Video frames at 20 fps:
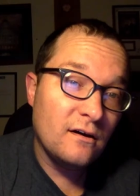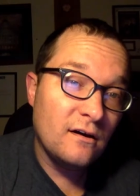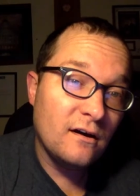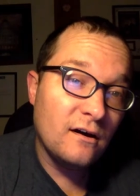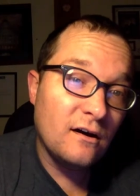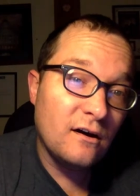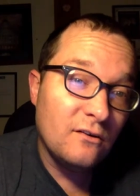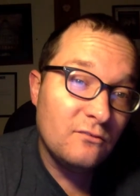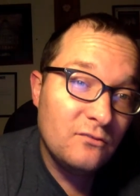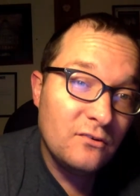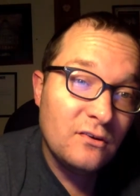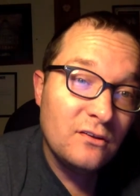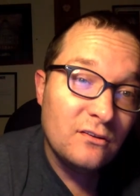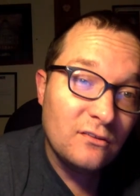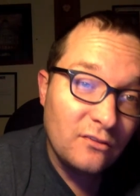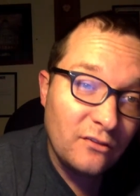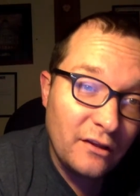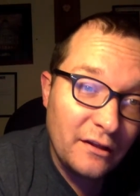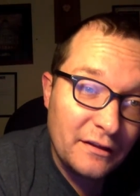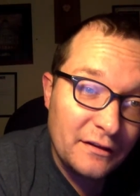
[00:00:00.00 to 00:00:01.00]
of
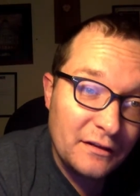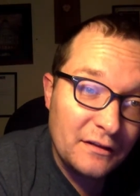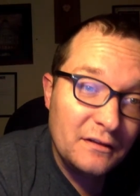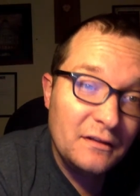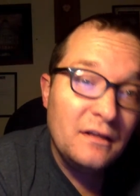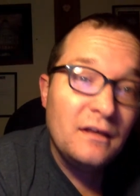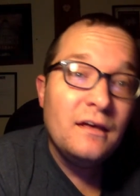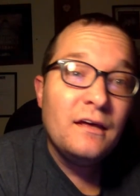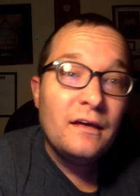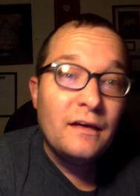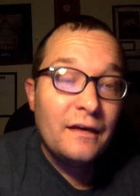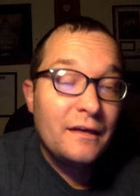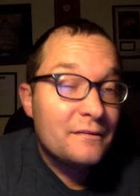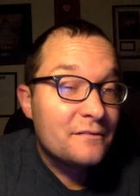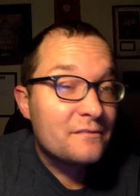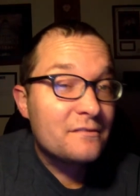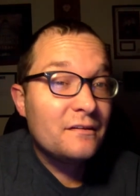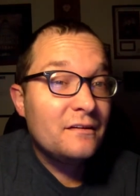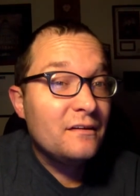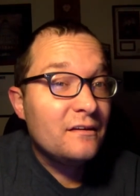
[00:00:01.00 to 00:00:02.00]
Lenin
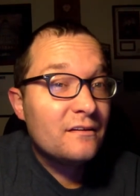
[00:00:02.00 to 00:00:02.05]
and see